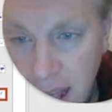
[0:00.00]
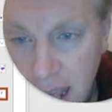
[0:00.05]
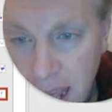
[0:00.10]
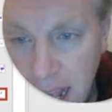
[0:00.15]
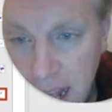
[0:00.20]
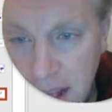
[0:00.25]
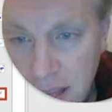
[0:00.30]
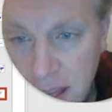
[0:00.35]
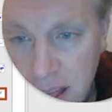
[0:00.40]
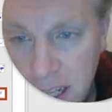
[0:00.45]

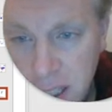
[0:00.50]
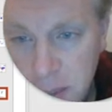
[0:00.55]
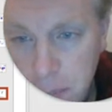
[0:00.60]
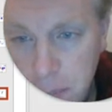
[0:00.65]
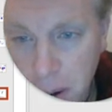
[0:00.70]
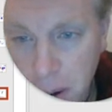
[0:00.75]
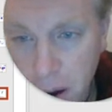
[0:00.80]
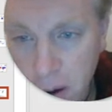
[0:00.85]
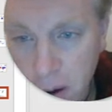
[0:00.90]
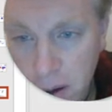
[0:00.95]
In this
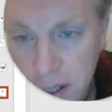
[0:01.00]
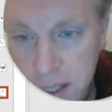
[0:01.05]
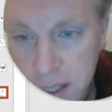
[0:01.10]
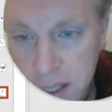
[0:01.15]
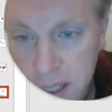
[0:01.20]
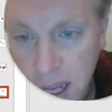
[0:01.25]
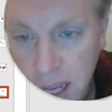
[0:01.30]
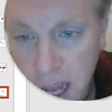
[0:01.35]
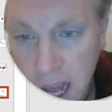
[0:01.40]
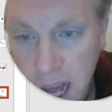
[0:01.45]
box,
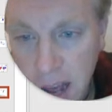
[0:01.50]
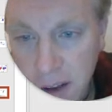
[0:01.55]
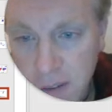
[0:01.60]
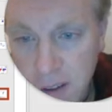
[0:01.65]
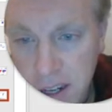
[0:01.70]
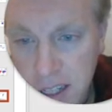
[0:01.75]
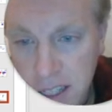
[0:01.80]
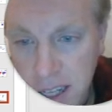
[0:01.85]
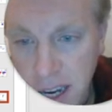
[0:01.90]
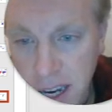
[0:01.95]
I've
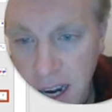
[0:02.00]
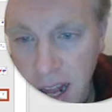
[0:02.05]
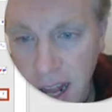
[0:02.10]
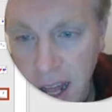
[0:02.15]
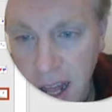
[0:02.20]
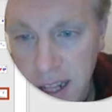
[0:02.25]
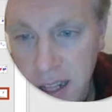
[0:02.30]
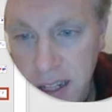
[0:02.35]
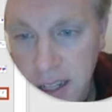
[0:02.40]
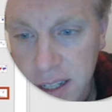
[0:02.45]
written
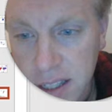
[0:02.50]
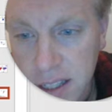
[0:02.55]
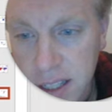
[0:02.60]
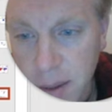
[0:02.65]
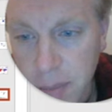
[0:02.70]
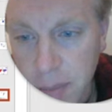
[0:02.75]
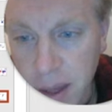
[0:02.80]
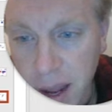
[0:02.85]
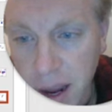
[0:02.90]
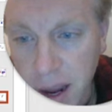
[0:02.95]

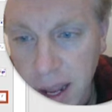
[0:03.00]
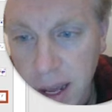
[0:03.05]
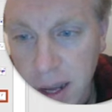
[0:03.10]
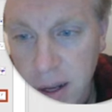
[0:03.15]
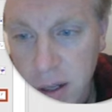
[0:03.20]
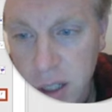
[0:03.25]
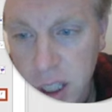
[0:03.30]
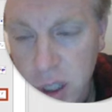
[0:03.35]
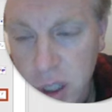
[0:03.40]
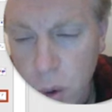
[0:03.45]
something
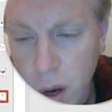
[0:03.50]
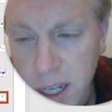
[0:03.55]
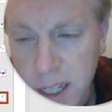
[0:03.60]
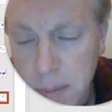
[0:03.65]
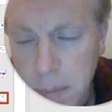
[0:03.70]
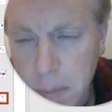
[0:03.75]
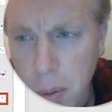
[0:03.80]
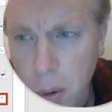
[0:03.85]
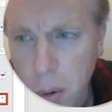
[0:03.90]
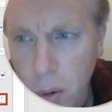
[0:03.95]
which is quite
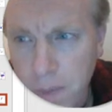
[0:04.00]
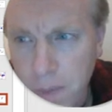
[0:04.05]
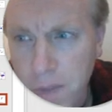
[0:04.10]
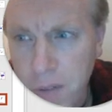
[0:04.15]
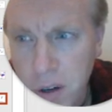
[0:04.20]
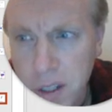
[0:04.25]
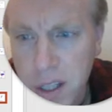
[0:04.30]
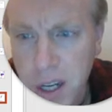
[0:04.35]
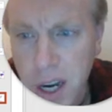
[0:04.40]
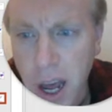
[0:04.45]
important for
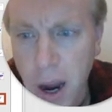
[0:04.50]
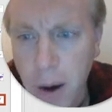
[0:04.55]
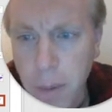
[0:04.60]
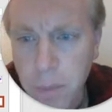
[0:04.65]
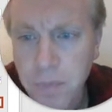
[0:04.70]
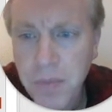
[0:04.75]
us to know.